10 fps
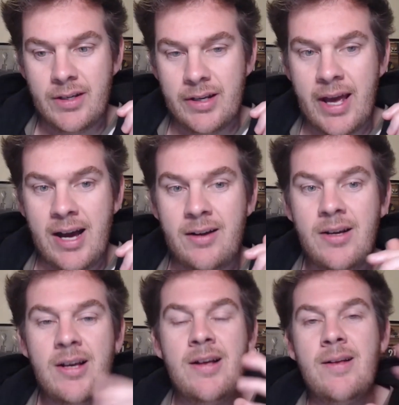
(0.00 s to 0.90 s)
Now,
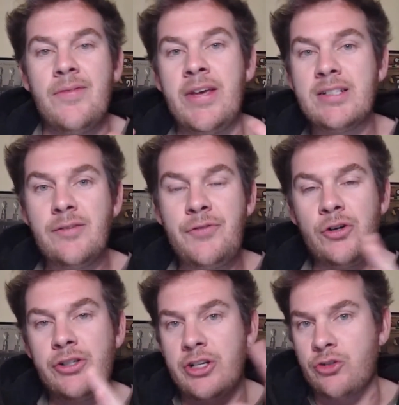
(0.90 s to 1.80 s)
the
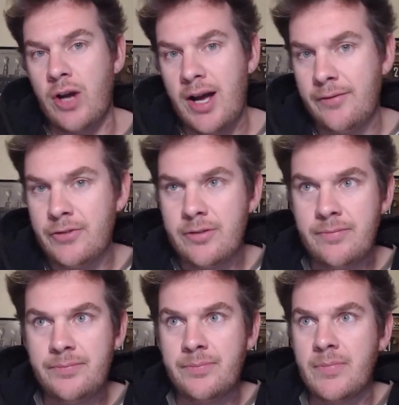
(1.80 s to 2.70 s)
XFL did a draft.
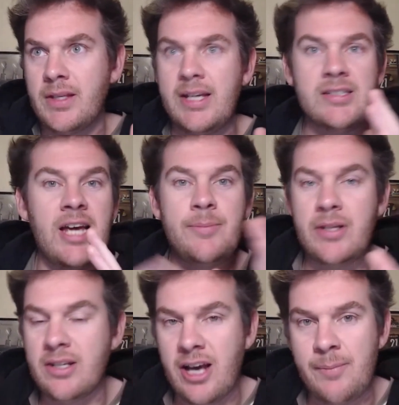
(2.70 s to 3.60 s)
His name
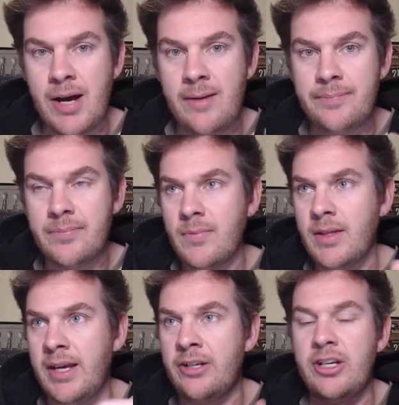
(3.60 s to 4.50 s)
didn't come up.
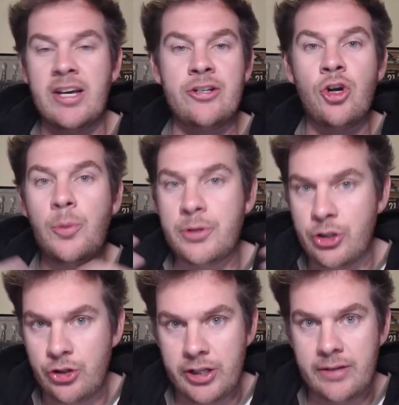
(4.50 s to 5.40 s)
He had no
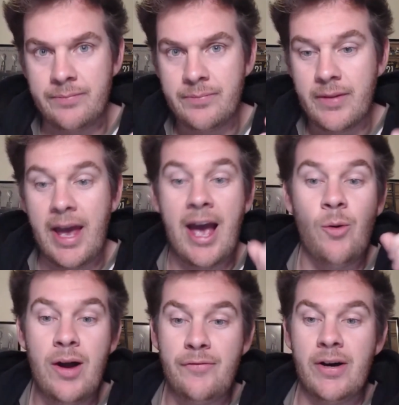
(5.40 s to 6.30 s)
opportunity.
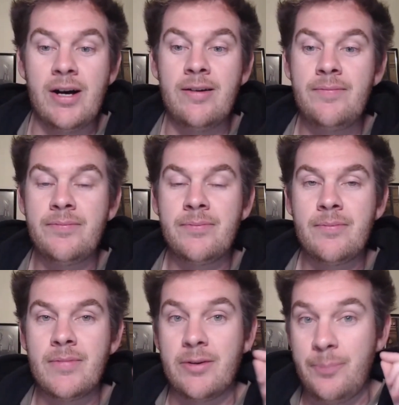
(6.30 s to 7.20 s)
However,
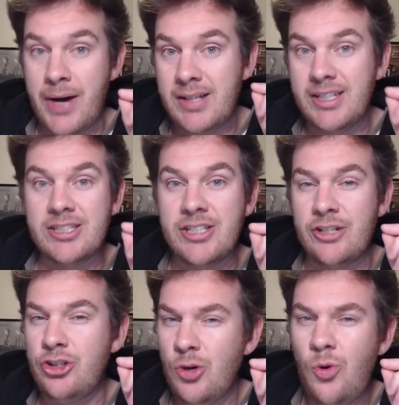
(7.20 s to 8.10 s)
Butler
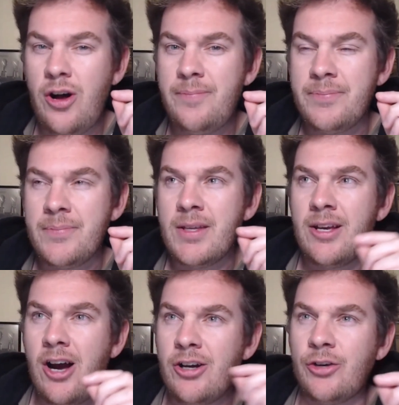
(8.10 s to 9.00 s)
said, you know what?
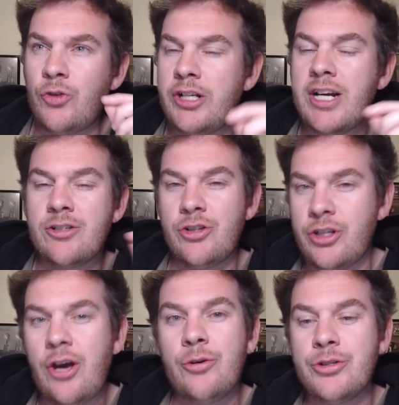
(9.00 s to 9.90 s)
I'm going to reach out to the
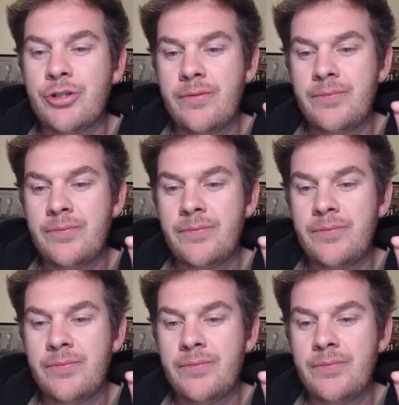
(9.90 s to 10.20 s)
coach.